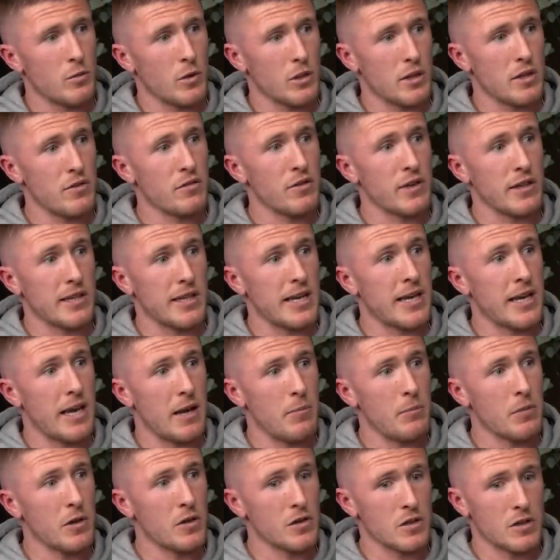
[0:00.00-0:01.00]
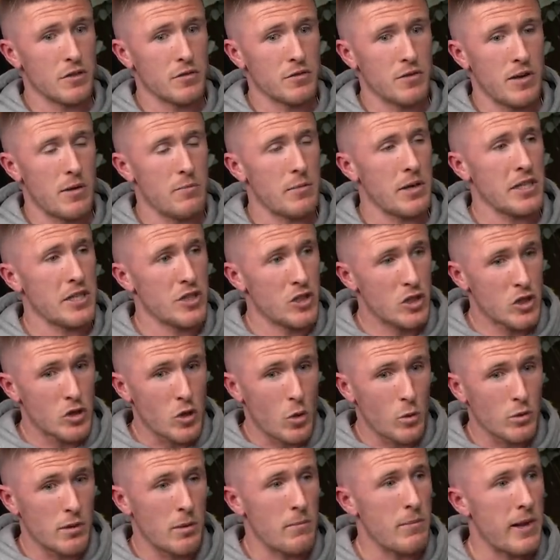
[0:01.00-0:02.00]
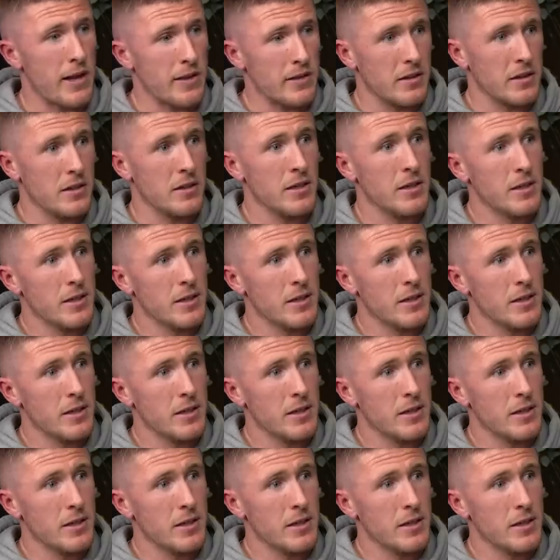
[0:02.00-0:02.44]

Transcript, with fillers: think they can, because the fan base is so demanding.